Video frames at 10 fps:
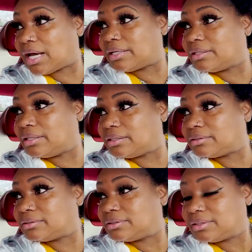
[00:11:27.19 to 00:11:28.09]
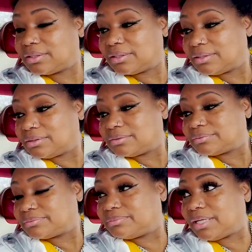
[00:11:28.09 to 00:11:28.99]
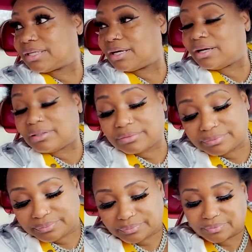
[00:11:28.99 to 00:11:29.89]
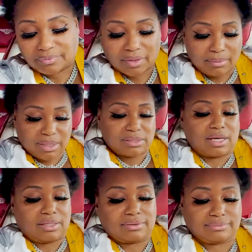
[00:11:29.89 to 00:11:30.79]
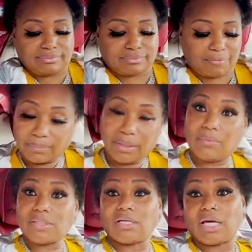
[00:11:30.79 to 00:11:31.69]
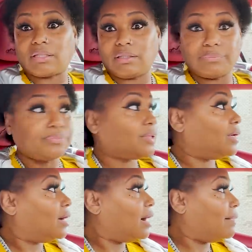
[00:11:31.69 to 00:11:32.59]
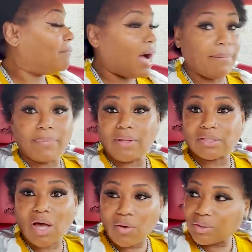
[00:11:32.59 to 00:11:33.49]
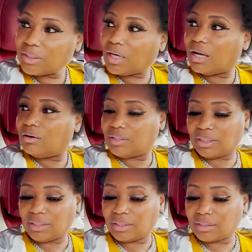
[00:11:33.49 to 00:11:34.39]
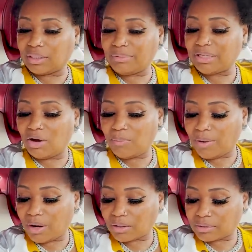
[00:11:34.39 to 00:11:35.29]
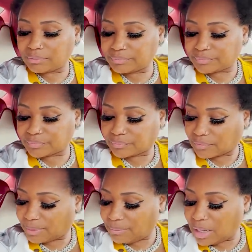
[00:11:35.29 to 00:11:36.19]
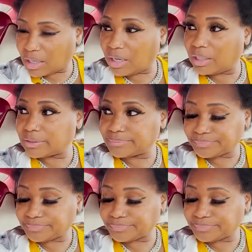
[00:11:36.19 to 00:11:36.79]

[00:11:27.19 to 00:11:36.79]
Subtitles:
done. But y'all, I'm excited. Anyways, y'all gotta go. I'm up there talking to y'all, and let me go park my car.